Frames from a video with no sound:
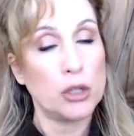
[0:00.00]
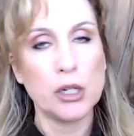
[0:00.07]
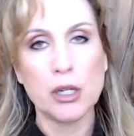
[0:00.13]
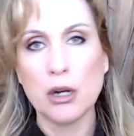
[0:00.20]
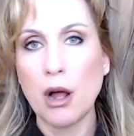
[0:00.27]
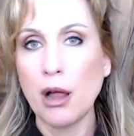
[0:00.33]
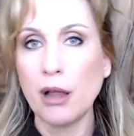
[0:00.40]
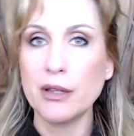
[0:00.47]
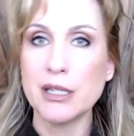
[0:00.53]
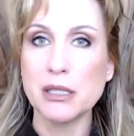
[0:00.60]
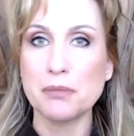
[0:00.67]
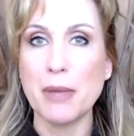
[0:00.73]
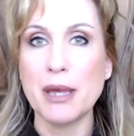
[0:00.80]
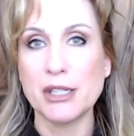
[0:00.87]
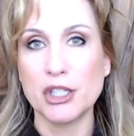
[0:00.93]
look at all
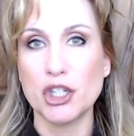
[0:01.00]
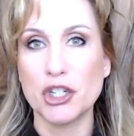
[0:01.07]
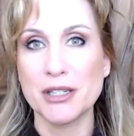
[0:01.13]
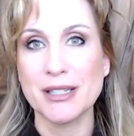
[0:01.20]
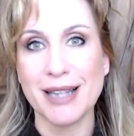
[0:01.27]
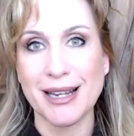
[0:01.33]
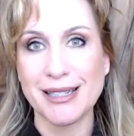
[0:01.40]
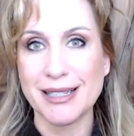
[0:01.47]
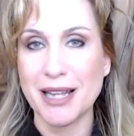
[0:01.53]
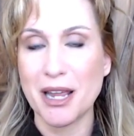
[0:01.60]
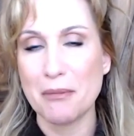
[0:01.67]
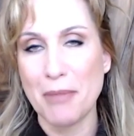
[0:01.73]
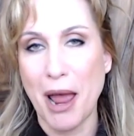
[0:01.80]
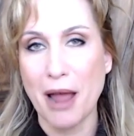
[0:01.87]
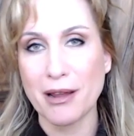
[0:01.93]
these messages I
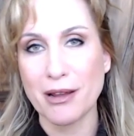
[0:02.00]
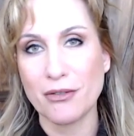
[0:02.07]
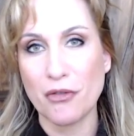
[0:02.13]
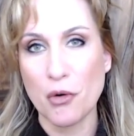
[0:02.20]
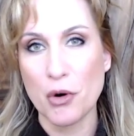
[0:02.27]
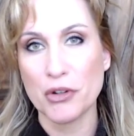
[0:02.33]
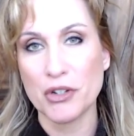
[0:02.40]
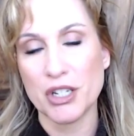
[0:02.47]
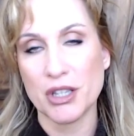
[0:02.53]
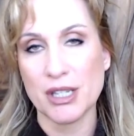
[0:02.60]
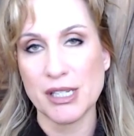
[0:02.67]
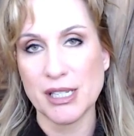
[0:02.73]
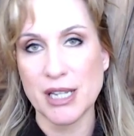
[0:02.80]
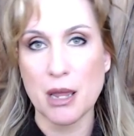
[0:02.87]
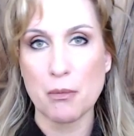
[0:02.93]
sent back and forth to
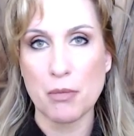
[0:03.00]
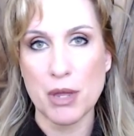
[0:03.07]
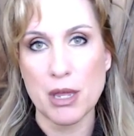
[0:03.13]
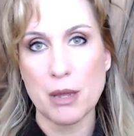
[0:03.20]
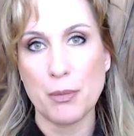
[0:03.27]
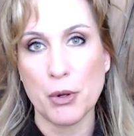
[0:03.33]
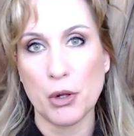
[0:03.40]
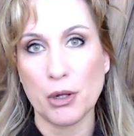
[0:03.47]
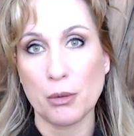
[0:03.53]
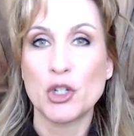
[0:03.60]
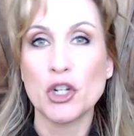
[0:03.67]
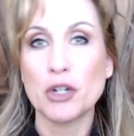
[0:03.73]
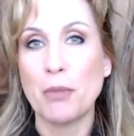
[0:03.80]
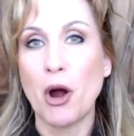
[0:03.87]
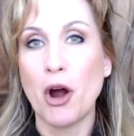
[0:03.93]
the same people. It
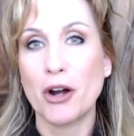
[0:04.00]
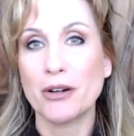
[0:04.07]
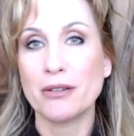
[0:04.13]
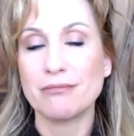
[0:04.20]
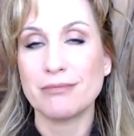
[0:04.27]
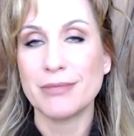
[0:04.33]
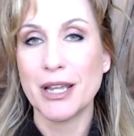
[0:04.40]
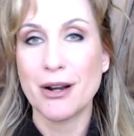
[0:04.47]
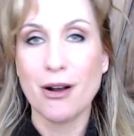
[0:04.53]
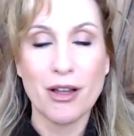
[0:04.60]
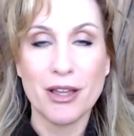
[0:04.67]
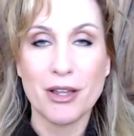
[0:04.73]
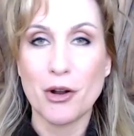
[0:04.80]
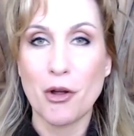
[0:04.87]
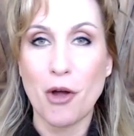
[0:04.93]
took part in,
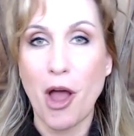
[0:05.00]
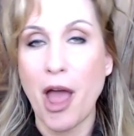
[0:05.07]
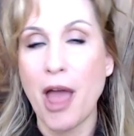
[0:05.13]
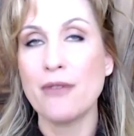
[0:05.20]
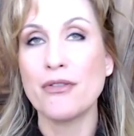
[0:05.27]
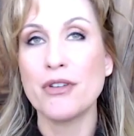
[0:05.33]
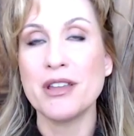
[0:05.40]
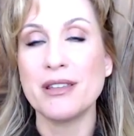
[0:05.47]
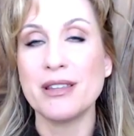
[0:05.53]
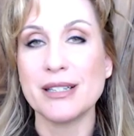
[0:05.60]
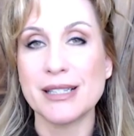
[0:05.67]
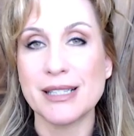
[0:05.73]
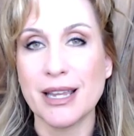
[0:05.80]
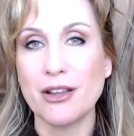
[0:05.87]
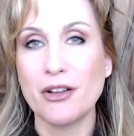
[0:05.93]
in
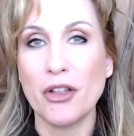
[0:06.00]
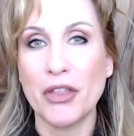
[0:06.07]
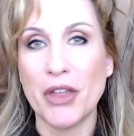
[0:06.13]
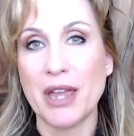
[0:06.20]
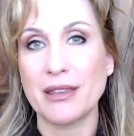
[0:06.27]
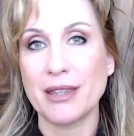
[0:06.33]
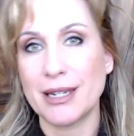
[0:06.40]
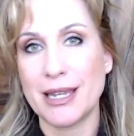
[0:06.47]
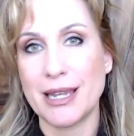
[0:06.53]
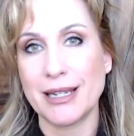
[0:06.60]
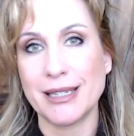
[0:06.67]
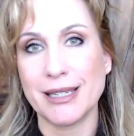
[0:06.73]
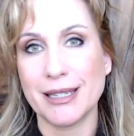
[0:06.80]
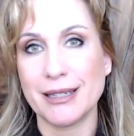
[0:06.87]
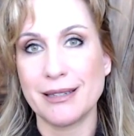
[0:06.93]
every single thing that
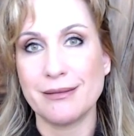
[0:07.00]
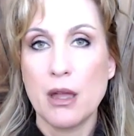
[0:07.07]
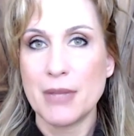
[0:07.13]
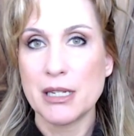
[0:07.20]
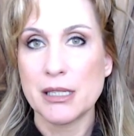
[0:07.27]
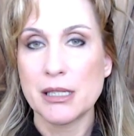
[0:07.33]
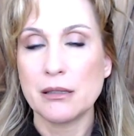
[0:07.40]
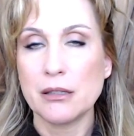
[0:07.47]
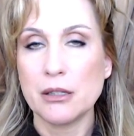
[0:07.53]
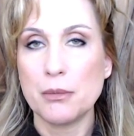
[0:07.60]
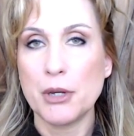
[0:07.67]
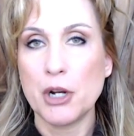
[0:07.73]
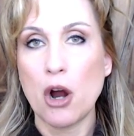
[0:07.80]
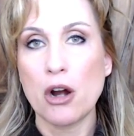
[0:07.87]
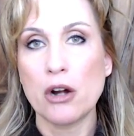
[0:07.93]
he did. Makes it a little
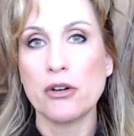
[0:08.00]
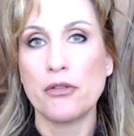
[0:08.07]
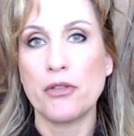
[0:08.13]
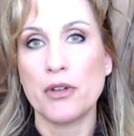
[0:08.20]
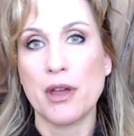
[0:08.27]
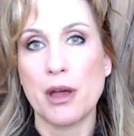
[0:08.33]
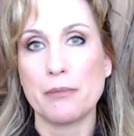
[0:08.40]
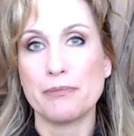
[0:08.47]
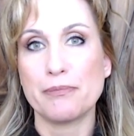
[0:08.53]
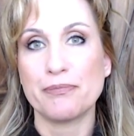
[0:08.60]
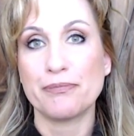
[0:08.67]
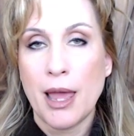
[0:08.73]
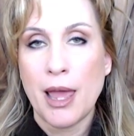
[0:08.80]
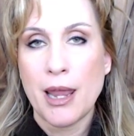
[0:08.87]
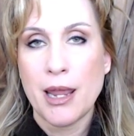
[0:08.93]
bit harder for them.
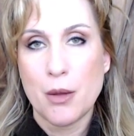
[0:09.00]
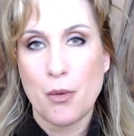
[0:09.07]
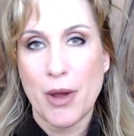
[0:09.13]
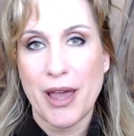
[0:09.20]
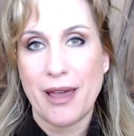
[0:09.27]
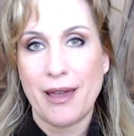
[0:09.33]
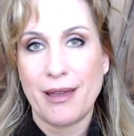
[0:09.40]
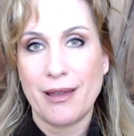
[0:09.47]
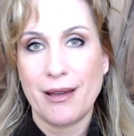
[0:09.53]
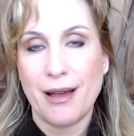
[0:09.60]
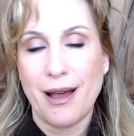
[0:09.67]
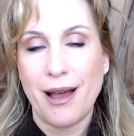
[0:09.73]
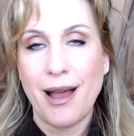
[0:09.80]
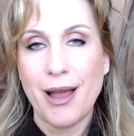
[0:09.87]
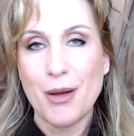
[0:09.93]
Anyway,
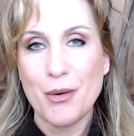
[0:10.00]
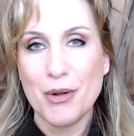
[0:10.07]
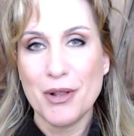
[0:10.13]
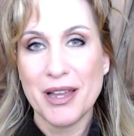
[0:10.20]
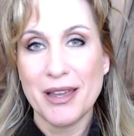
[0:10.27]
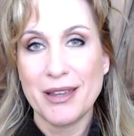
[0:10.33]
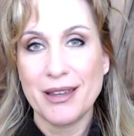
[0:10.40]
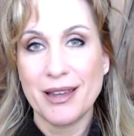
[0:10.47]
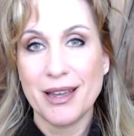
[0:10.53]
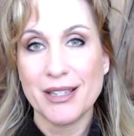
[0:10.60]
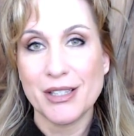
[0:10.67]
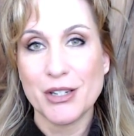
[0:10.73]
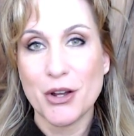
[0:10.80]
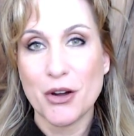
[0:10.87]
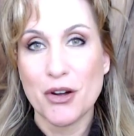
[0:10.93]
I will let you
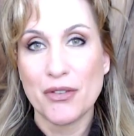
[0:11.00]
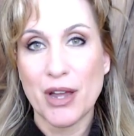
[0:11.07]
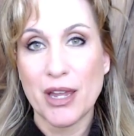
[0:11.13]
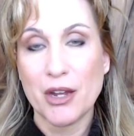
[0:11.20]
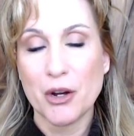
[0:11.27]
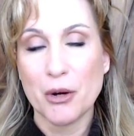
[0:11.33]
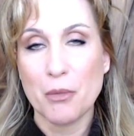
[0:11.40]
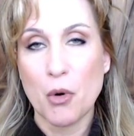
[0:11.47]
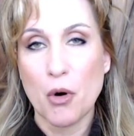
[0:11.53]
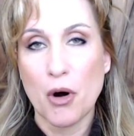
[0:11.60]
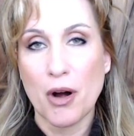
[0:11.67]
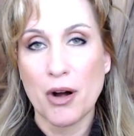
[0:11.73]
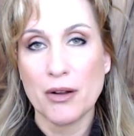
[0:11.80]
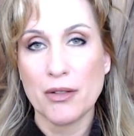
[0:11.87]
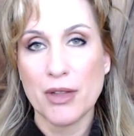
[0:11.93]
guys know if I hear
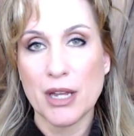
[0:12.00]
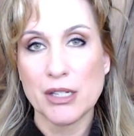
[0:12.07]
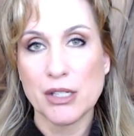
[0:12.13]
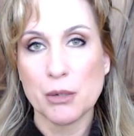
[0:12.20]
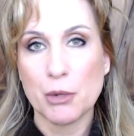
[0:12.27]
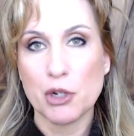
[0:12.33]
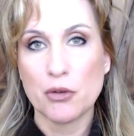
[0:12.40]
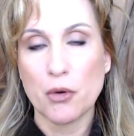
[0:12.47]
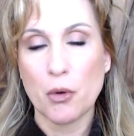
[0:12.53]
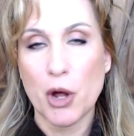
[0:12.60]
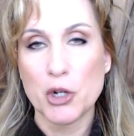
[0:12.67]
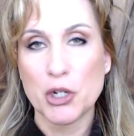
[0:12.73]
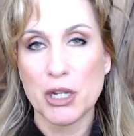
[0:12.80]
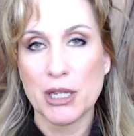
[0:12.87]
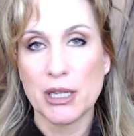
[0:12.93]
more. Thanks so much for
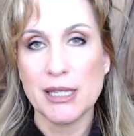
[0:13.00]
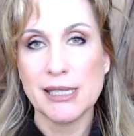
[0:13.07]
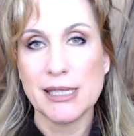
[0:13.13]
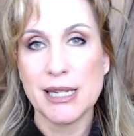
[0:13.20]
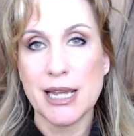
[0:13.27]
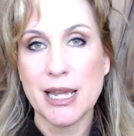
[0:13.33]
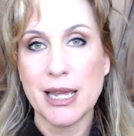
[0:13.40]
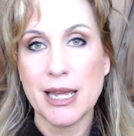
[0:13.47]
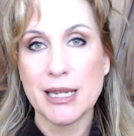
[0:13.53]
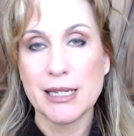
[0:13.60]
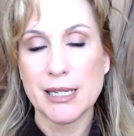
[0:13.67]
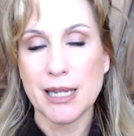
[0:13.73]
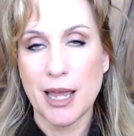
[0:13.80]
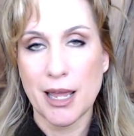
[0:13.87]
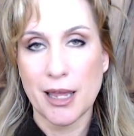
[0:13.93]
watching and listening.
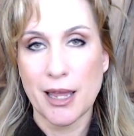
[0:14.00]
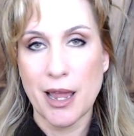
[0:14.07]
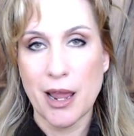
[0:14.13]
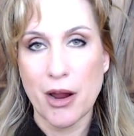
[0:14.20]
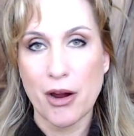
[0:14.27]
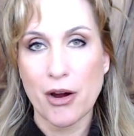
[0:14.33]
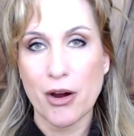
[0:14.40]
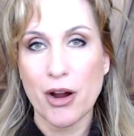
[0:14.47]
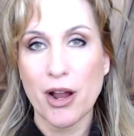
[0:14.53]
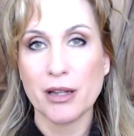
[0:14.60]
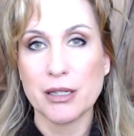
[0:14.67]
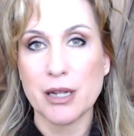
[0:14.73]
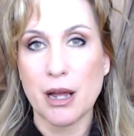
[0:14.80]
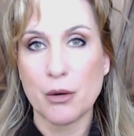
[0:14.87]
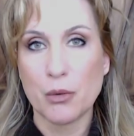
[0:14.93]
Take care.
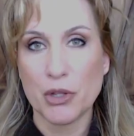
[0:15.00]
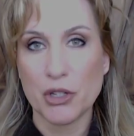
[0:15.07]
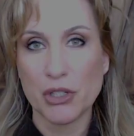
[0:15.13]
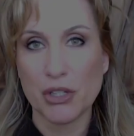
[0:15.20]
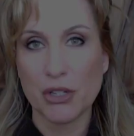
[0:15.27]
I'll talk with you